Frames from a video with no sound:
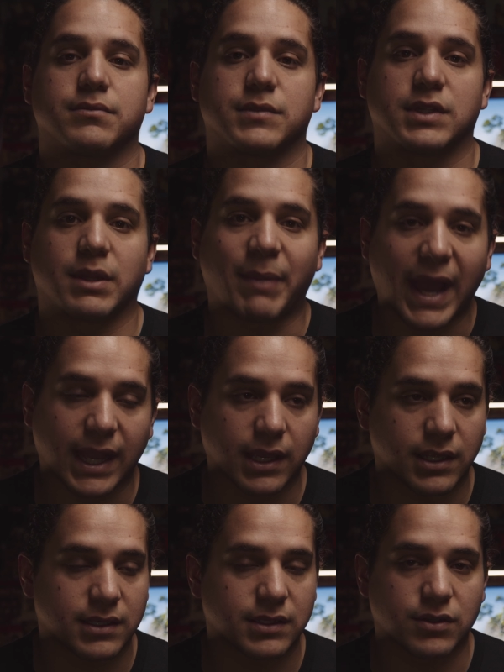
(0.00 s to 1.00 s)
the back
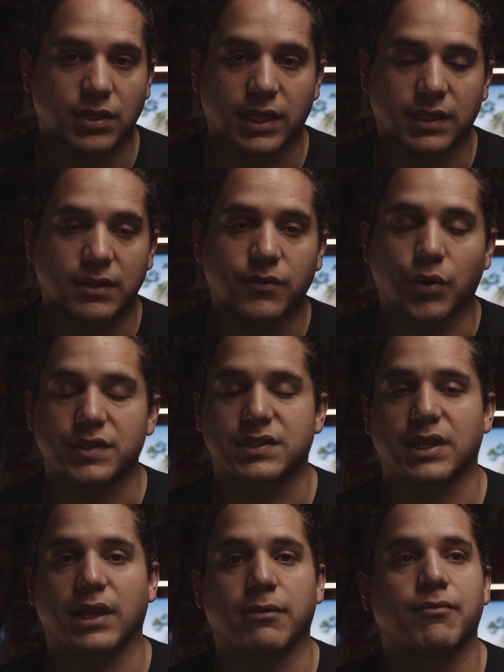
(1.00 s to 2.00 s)
end, like
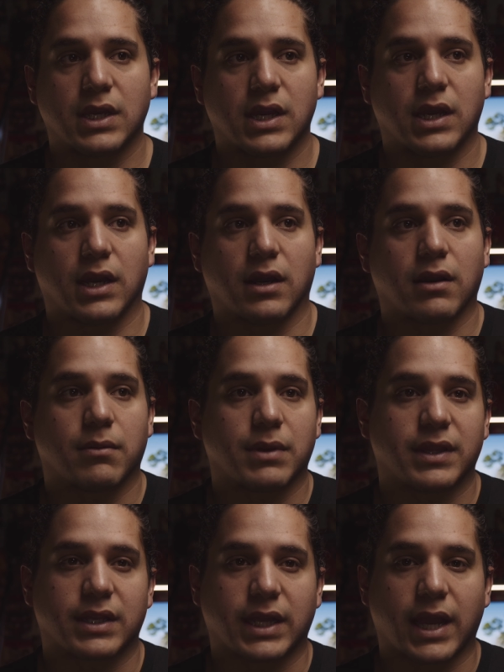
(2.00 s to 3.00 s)
invoicing, and
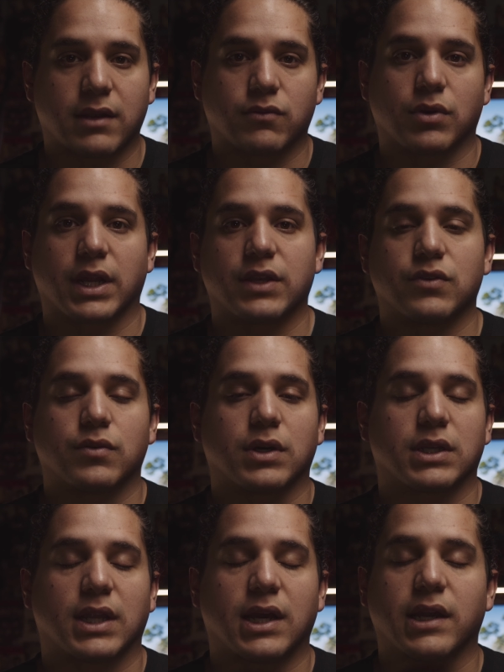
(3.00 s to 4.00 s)
then kind of what I do
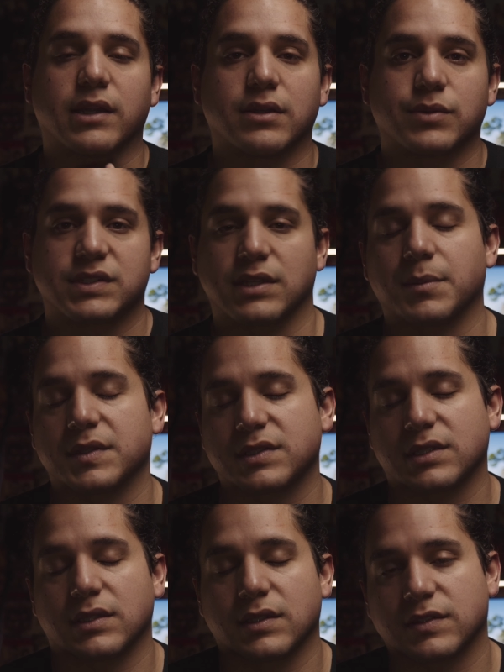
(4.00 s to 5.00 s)
online with some of
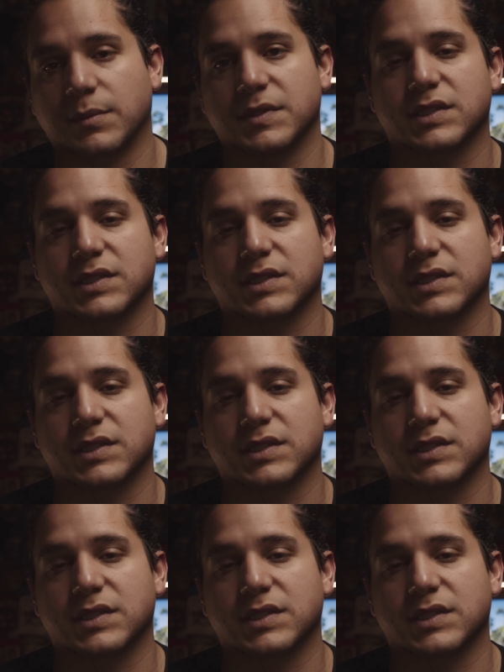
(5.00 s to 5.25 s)
this